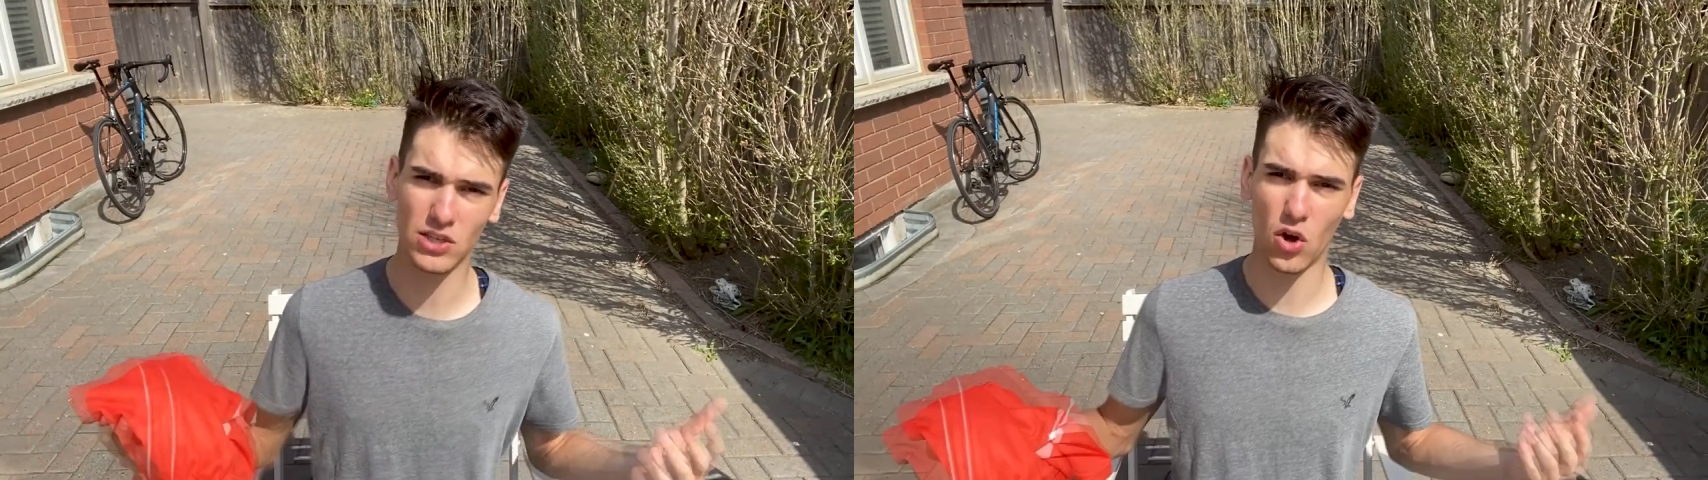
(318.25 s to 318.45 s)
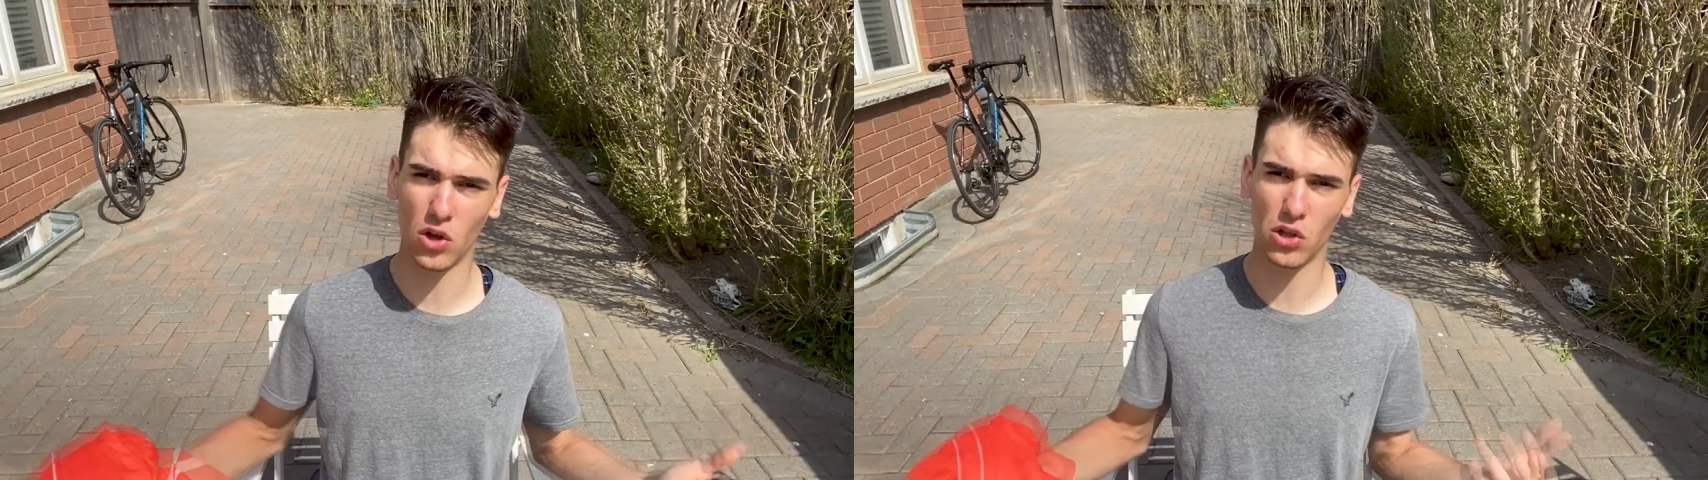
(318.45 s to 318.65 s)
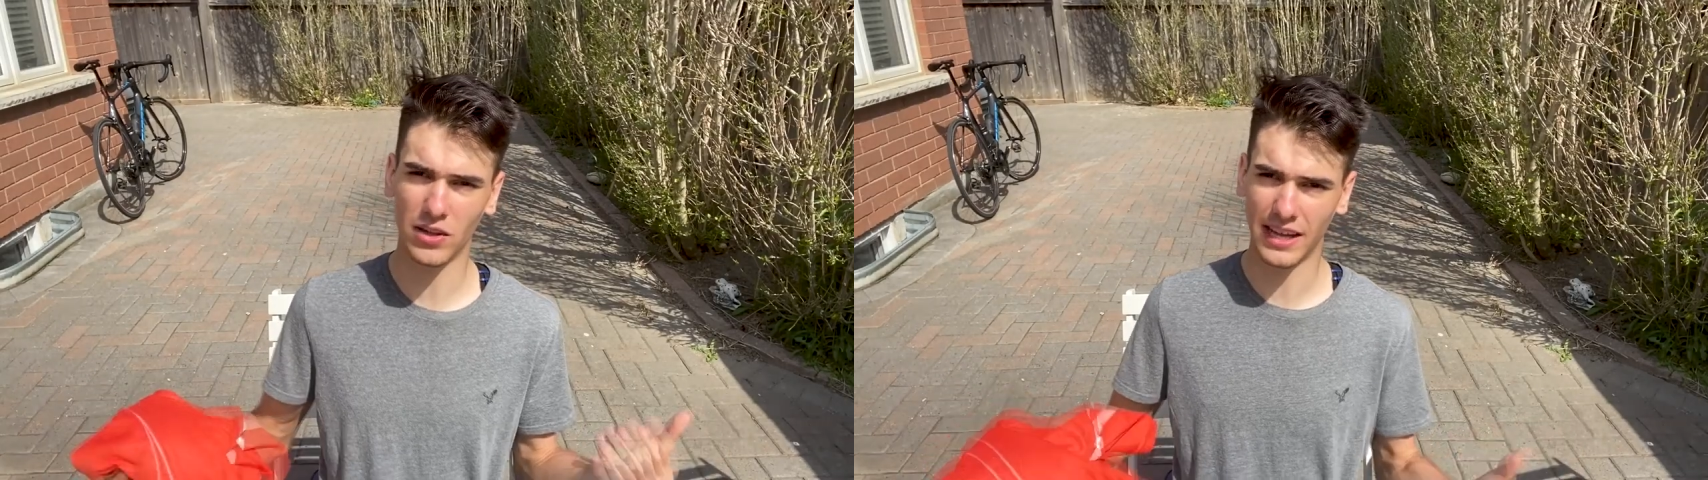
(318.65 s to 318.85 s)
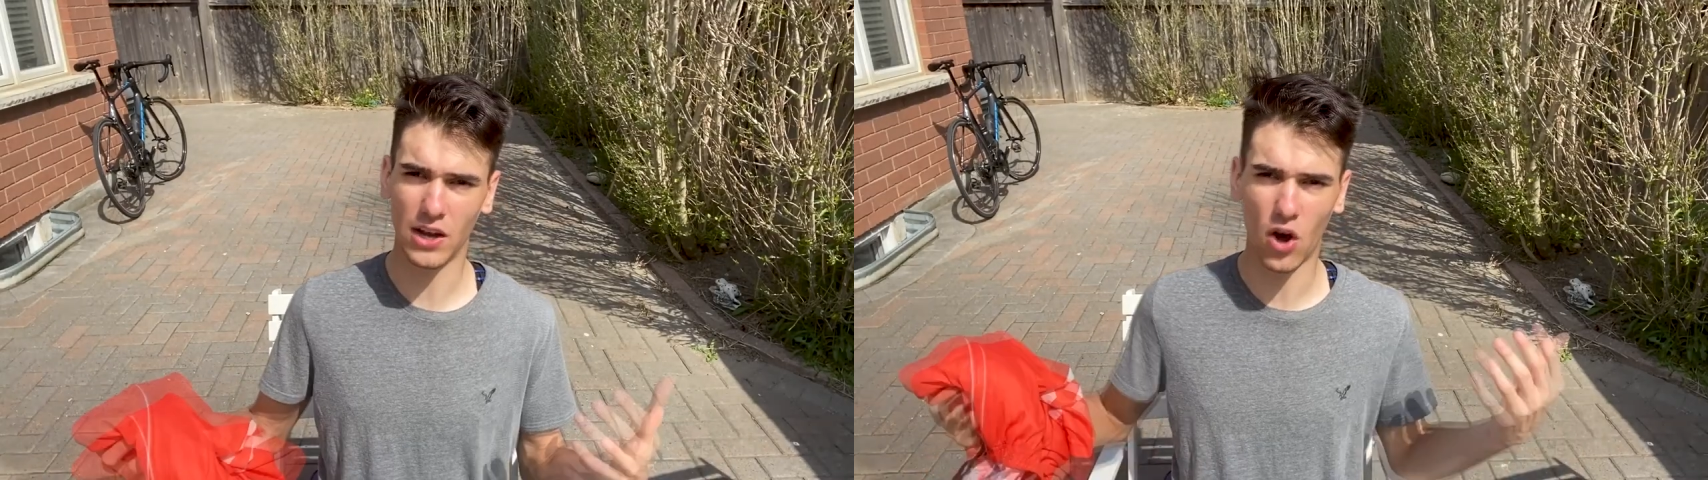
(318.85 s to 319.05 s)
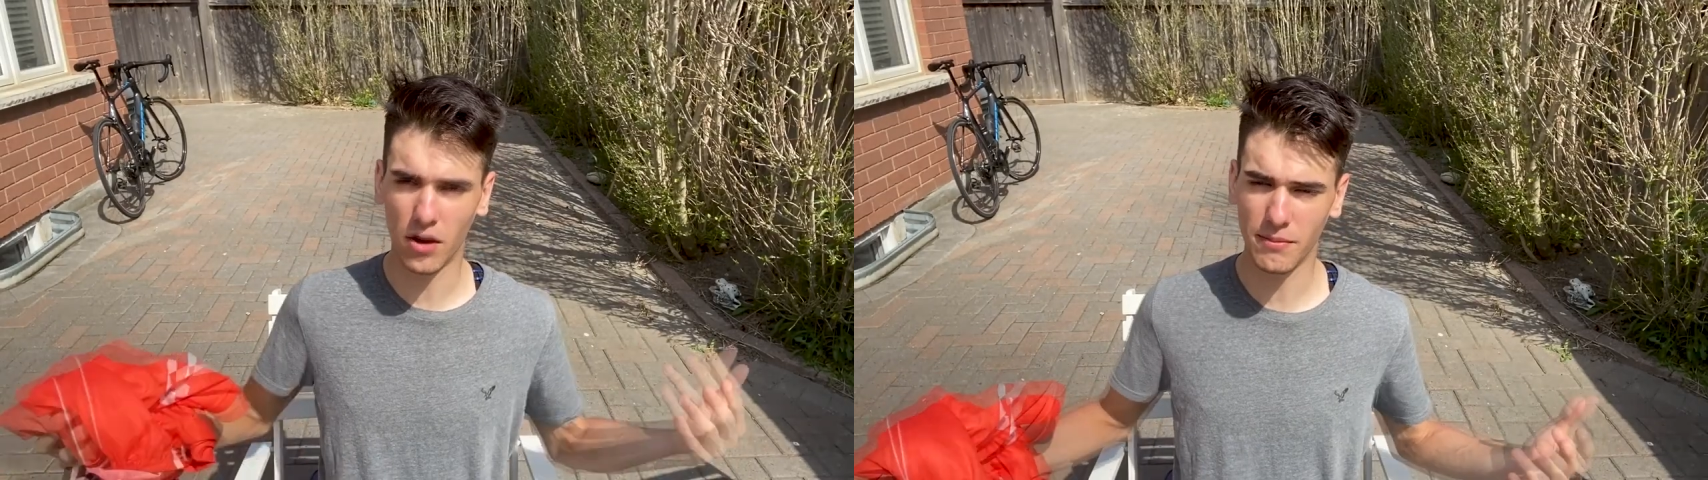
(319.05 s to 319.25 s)
all look like
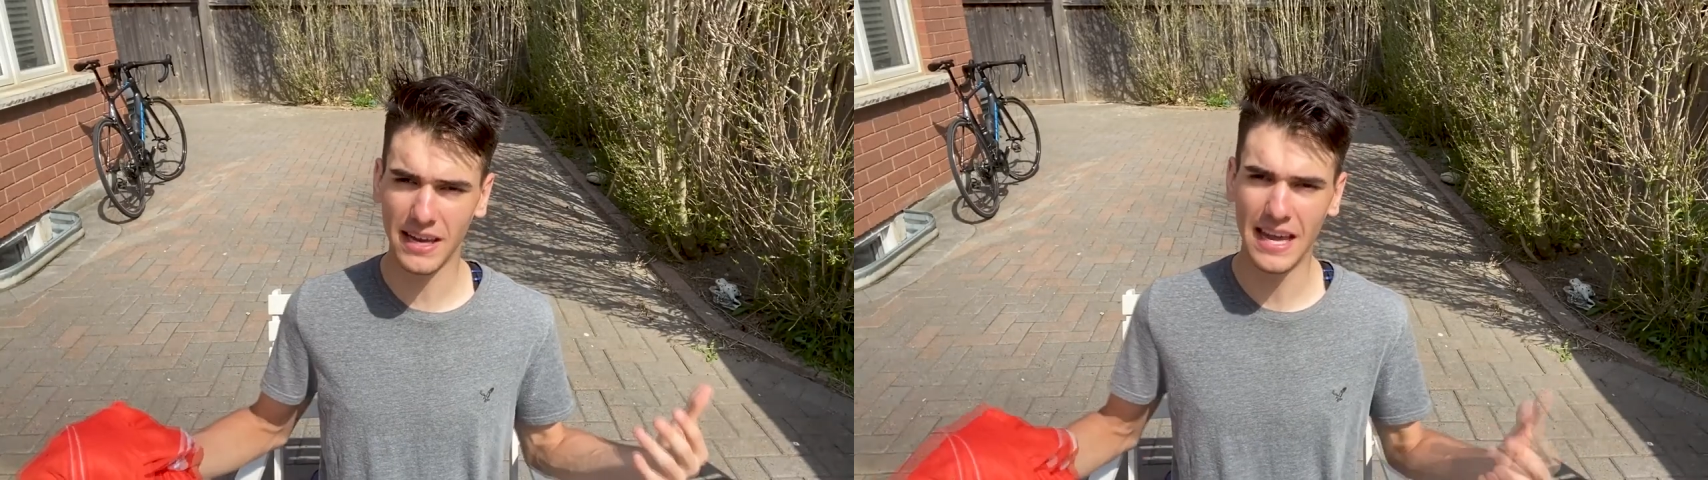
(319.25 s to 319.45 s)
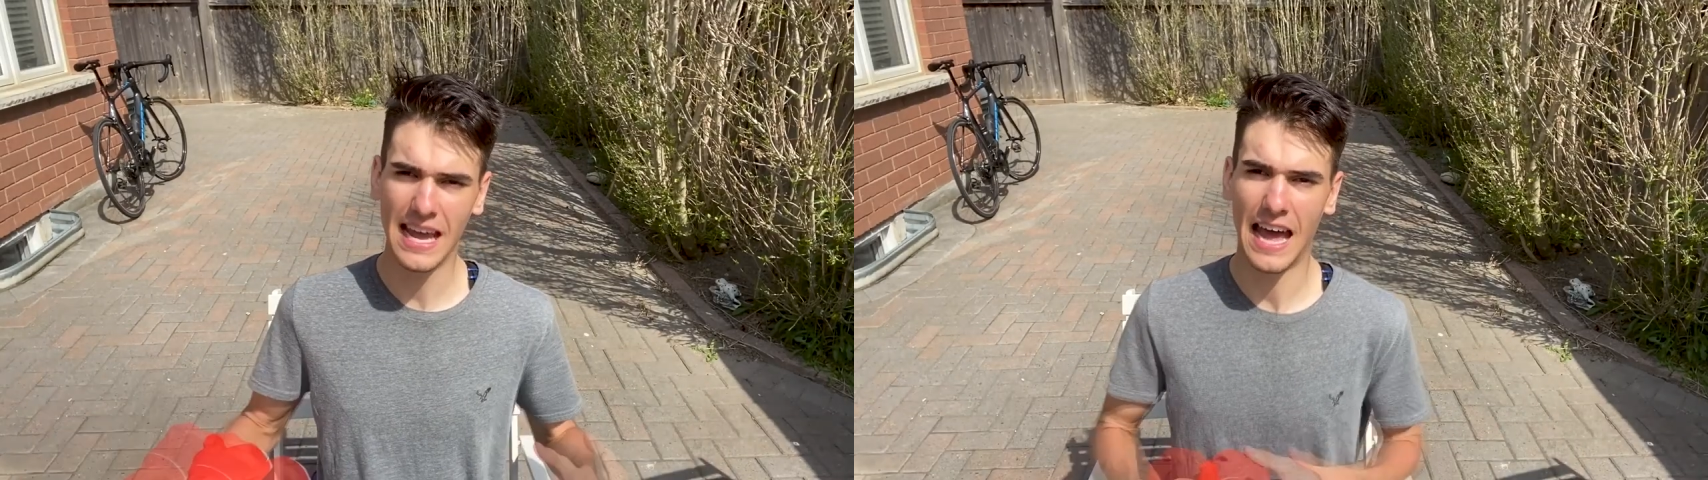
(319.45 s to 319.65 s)
on me,